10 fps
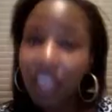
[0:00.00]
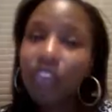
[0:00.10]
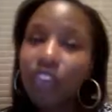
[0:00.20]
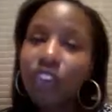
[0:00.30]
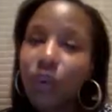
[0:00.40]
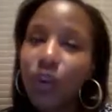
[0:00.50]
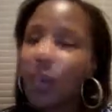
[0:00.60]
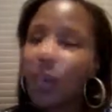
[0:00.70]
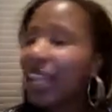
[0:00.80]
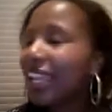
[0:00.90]
So
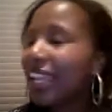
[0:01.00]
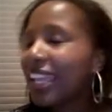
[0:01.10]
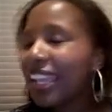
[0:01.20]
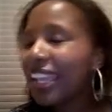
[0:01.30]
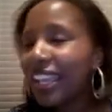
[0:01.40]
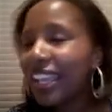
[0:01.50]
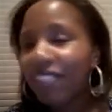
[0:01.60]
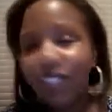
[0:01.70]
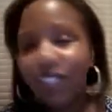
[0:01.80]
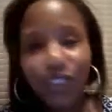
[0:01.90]
even
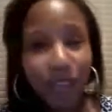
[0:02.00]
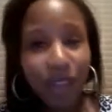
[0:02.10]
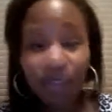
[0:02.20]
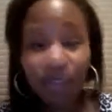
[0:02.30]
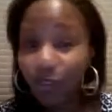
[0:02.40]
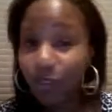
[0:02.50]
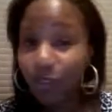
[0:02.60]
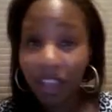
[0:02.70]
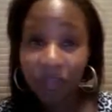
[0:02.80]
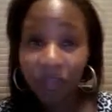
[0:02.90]
if you have a full
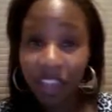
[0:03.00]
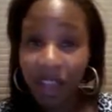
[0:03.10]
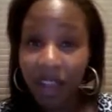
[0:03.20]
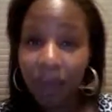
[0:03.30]
time job,